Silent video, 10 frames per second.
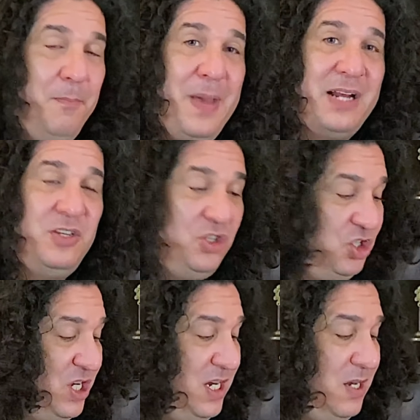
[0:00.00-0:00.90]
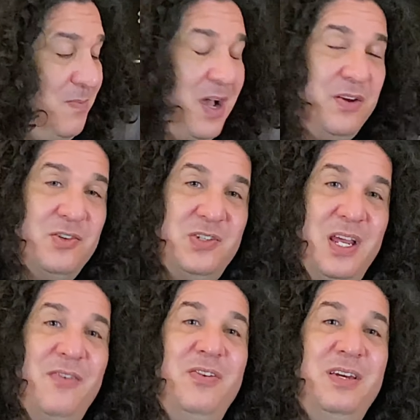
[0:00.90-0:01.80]
back to G minor
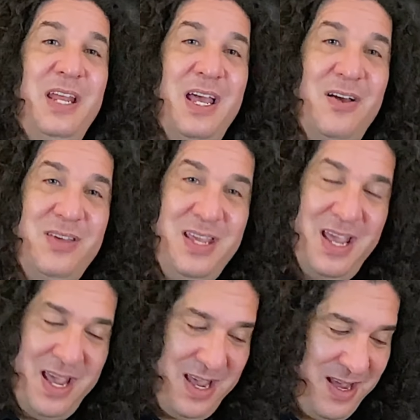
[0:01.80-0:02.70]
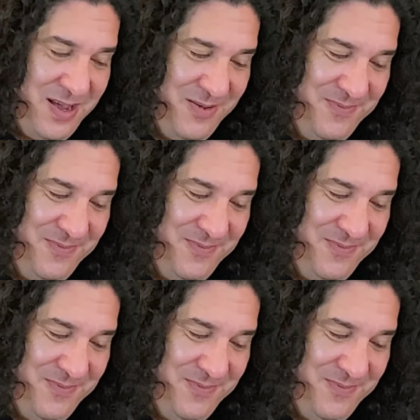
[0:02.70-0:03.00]
7 now, yeah.